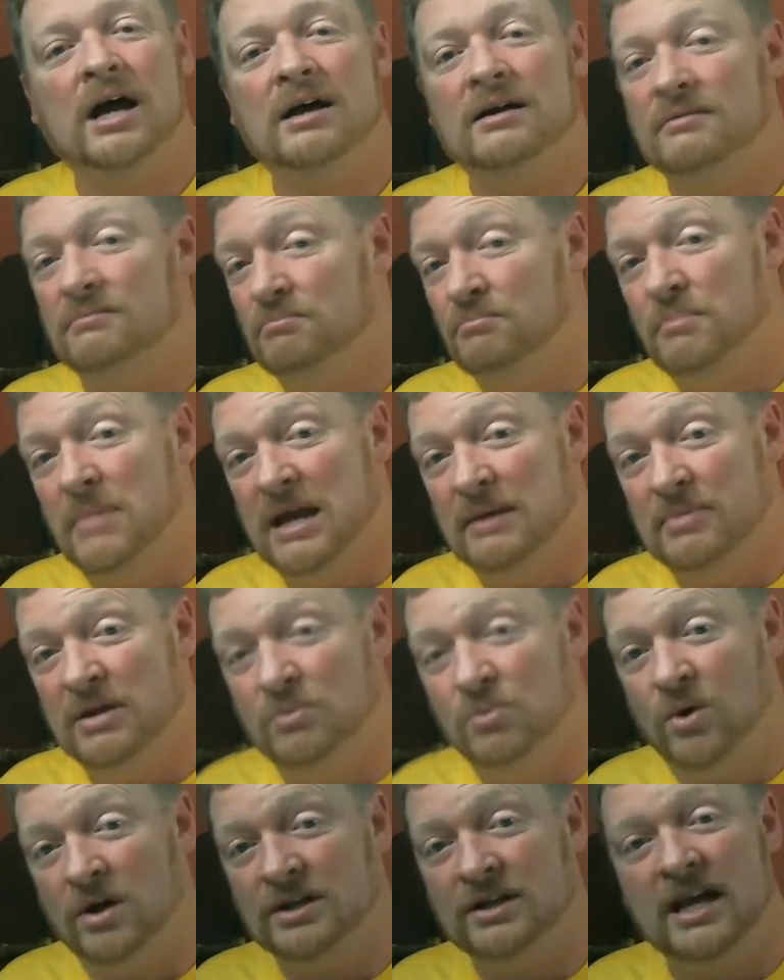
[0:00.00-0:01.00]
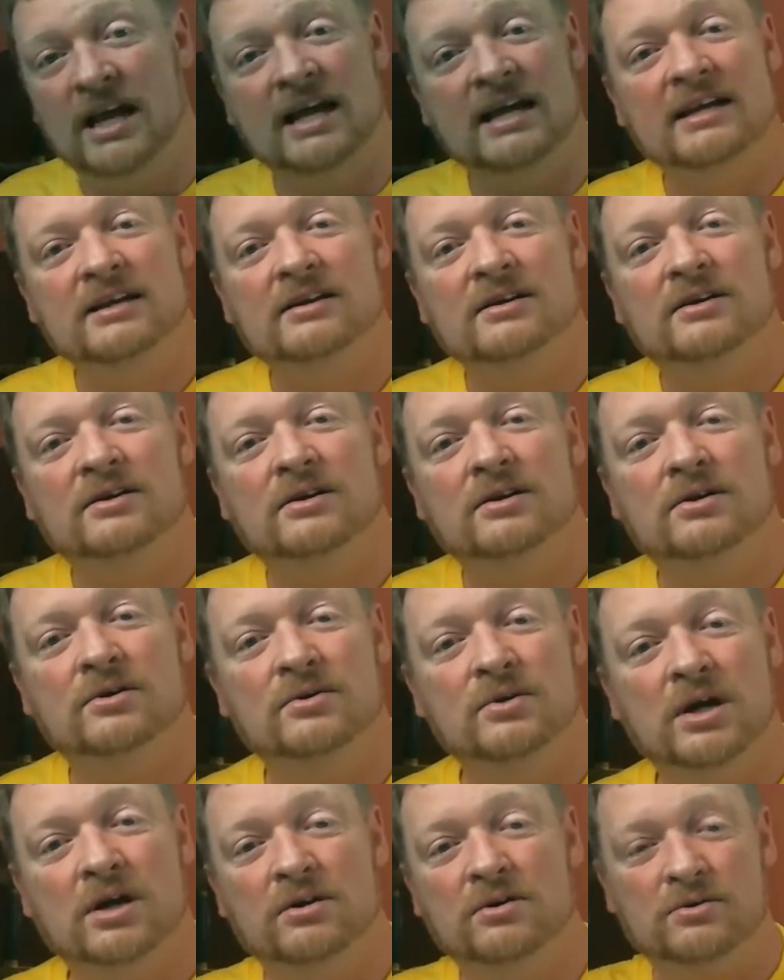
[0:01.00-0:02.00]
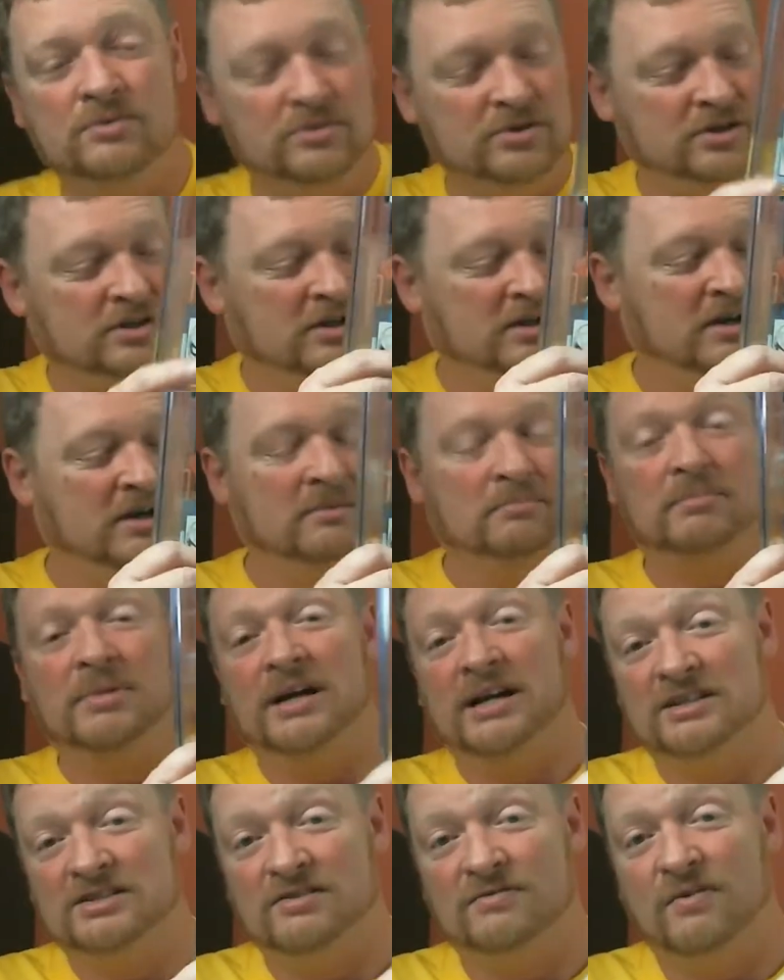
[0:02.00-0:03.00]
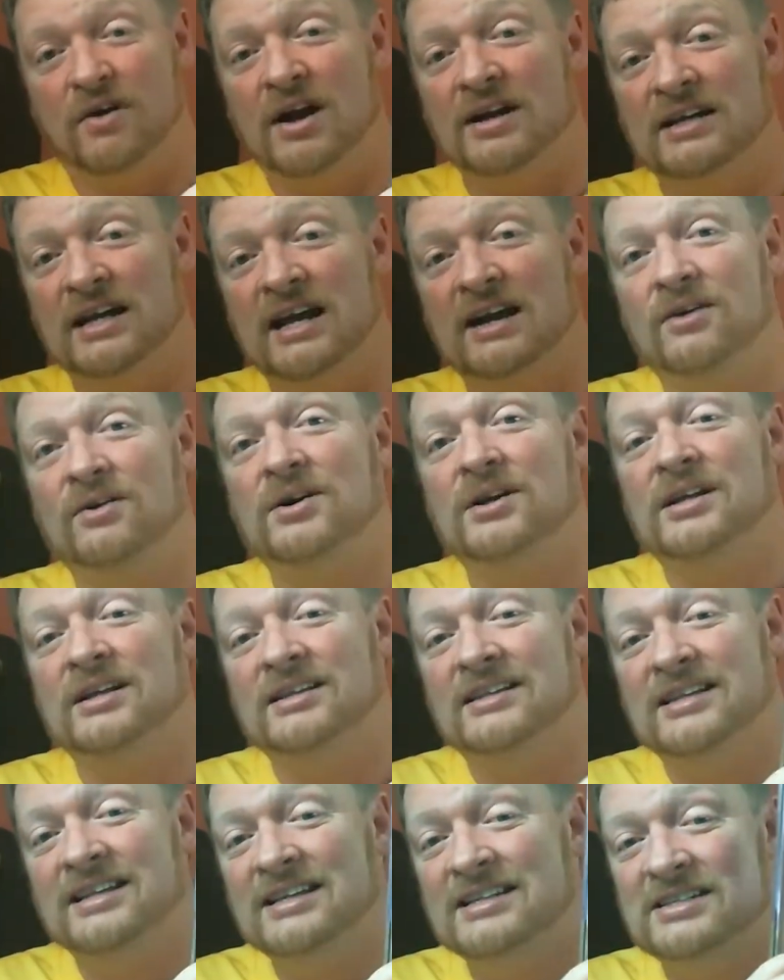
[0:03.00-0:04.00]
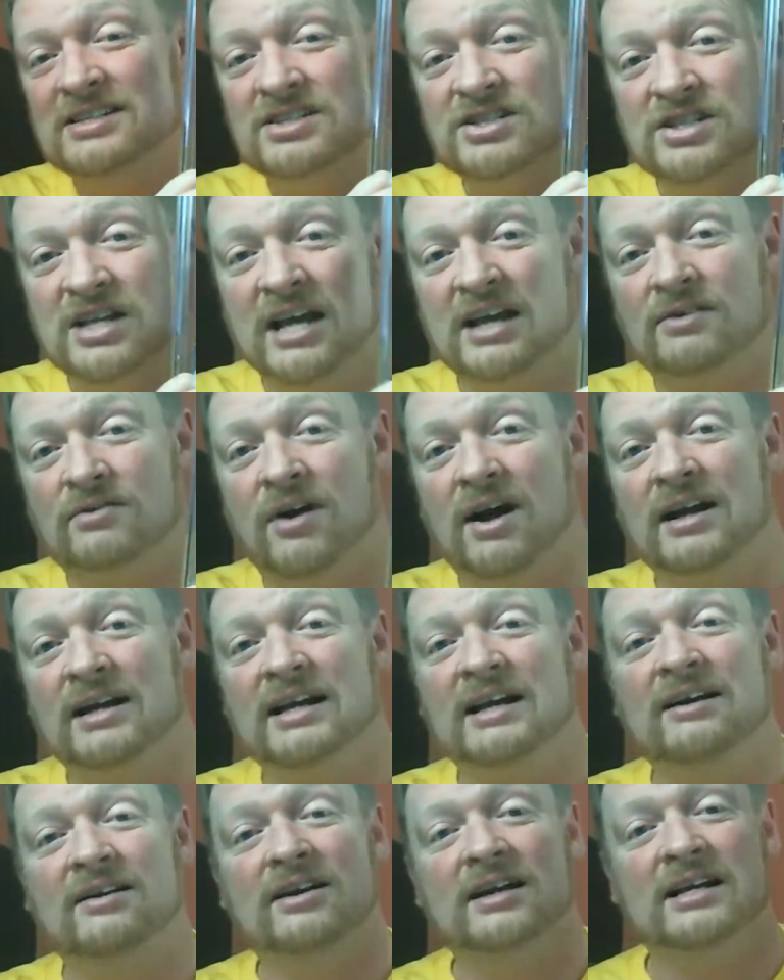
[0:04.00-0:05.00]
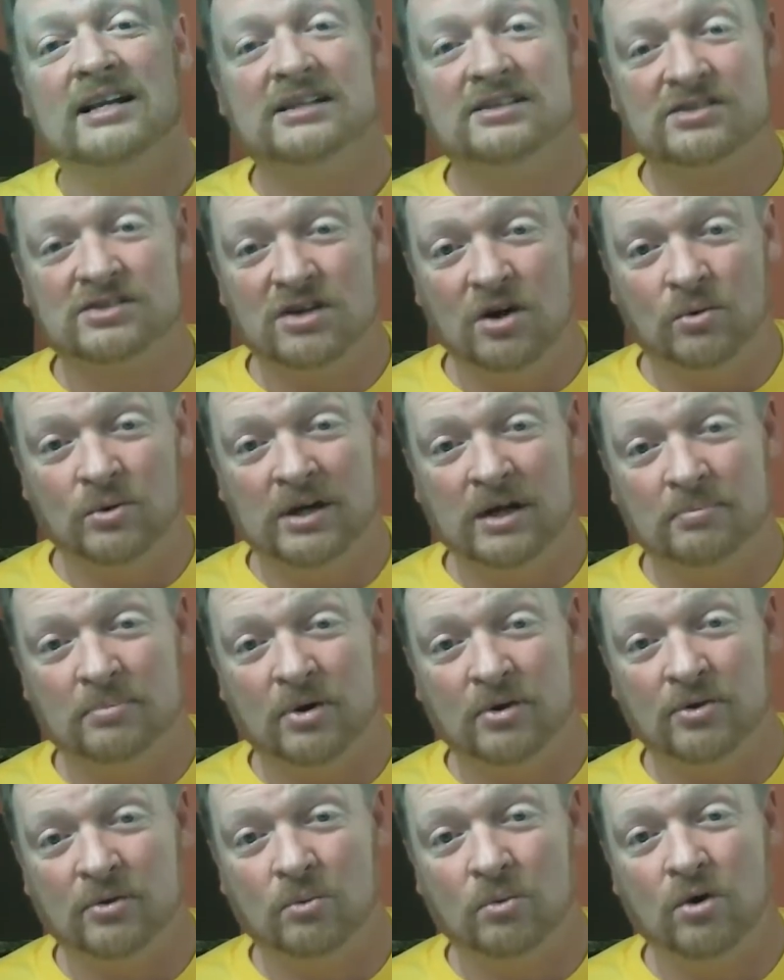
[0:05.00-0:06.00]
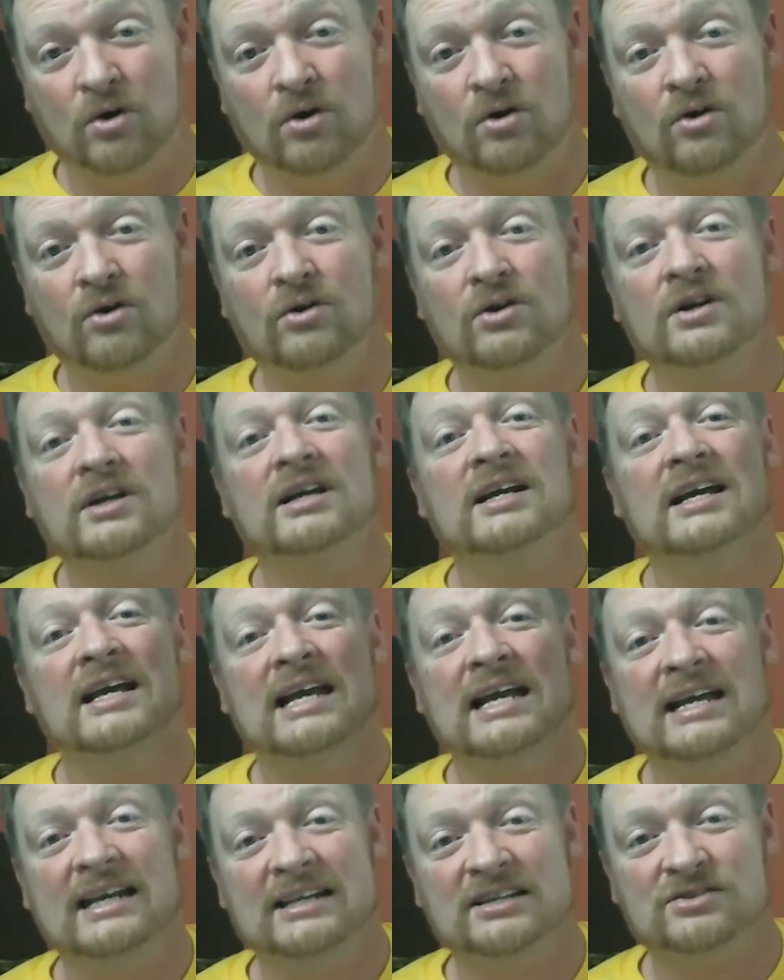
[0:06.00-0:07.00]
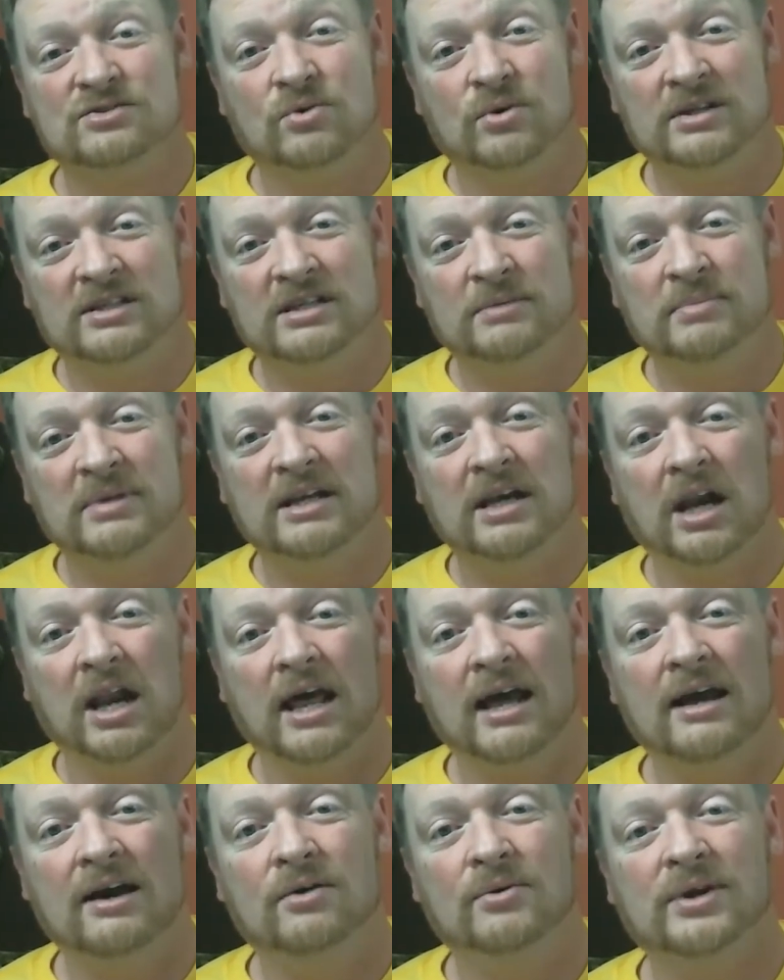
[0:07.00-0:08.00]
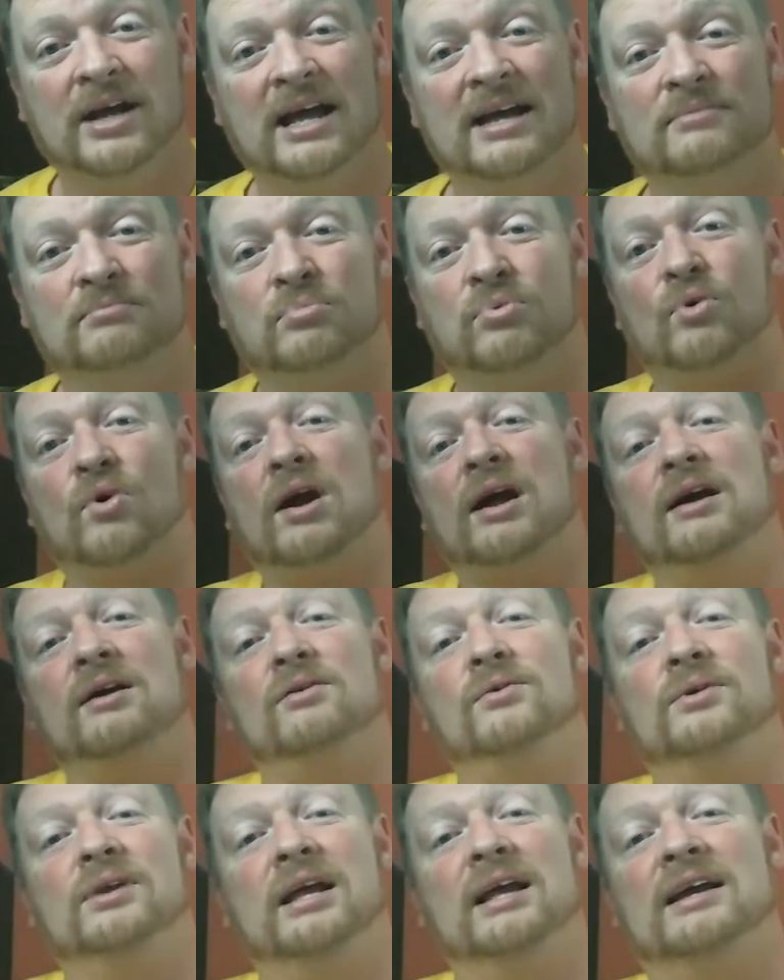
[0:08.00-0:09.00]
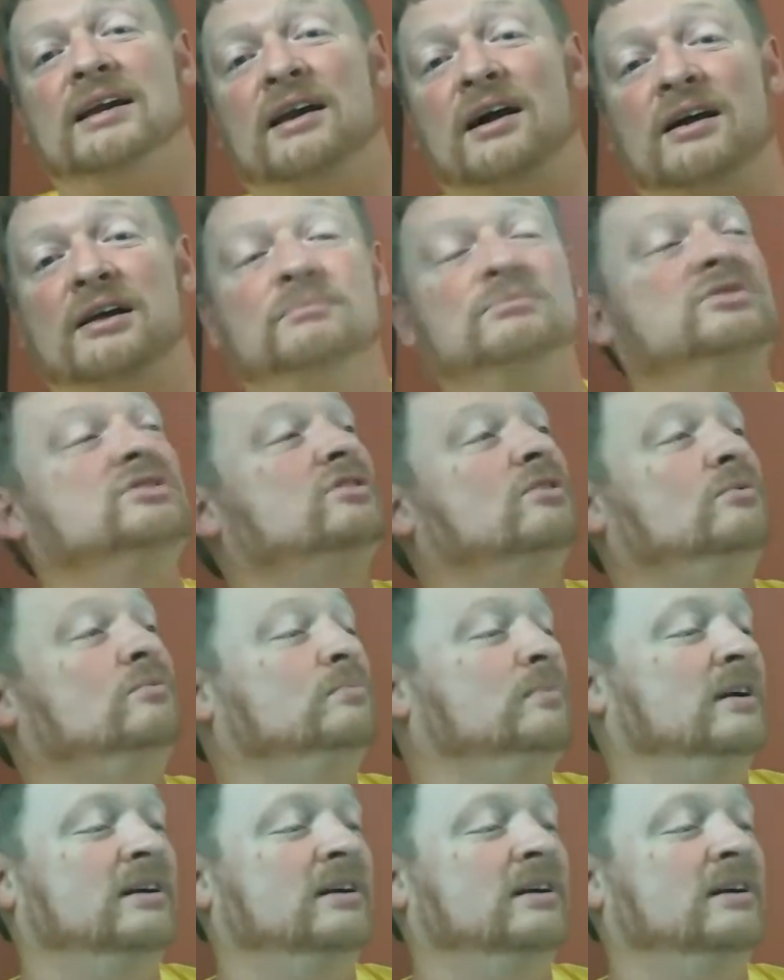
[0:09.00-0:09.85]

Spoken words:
Maybe one day, who knows? But as of right now, this is staying right here. It is going up on the wall. It is going to be loud and proud, and I am so,